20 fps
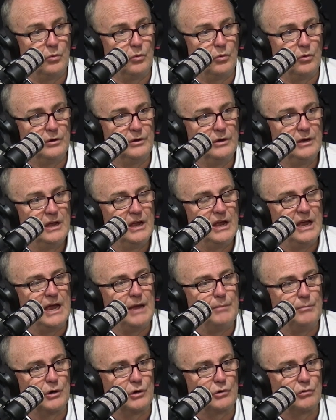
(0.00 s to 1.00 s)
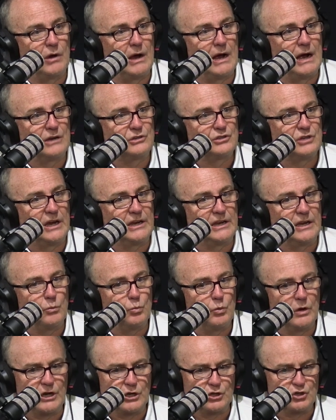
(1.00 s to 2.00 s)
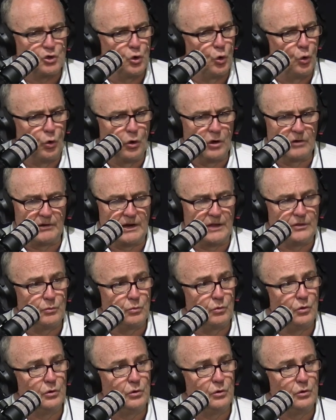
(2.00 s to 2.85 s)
Warne, and McGrath taking wickets all around the